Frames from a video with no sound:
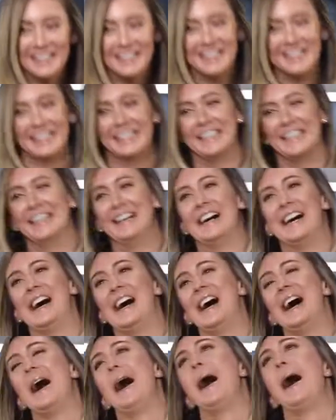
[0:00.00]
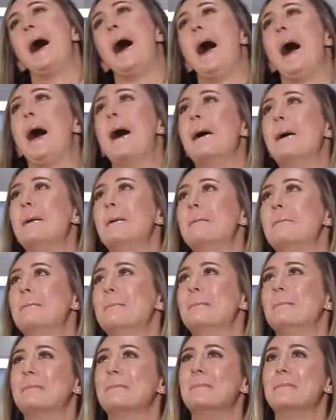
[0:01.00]
just start from? Oh, and uh, don't swivel.
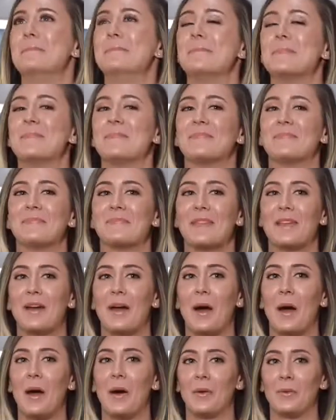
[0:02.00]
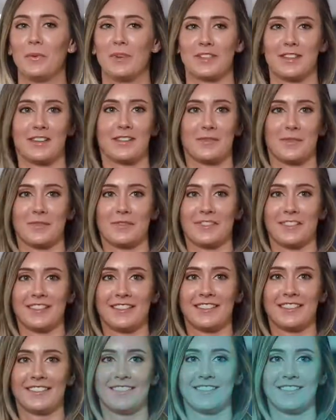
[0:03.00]
Uh, was I swiveling?